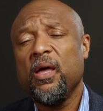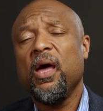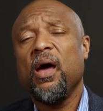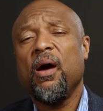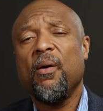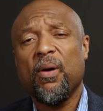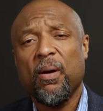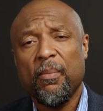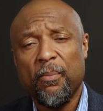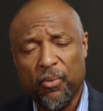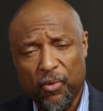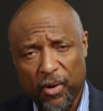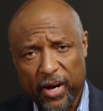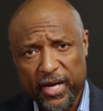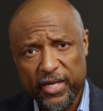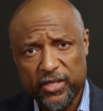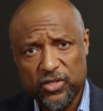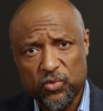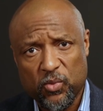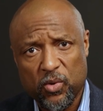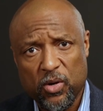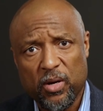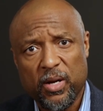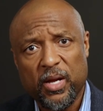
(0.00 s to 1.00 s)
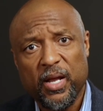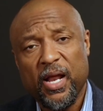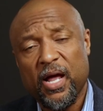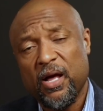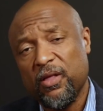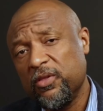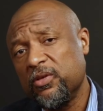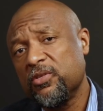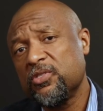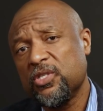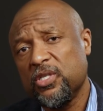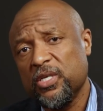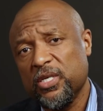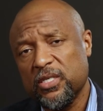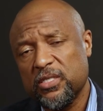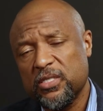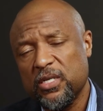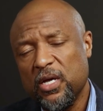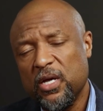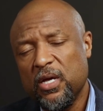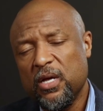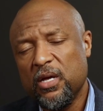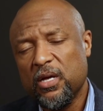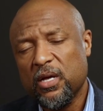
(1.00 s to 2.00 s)
how our brains work, and how those things
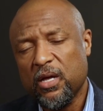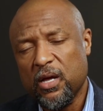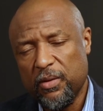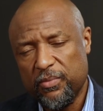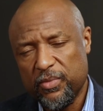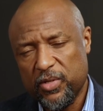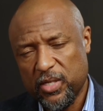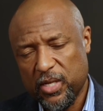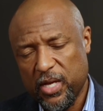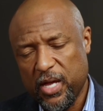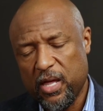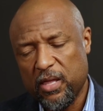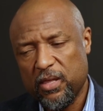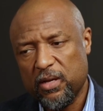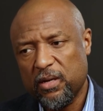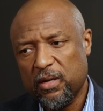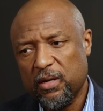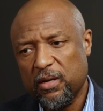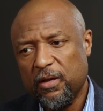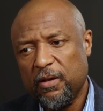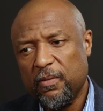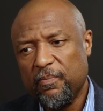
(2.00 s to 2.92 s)
come together.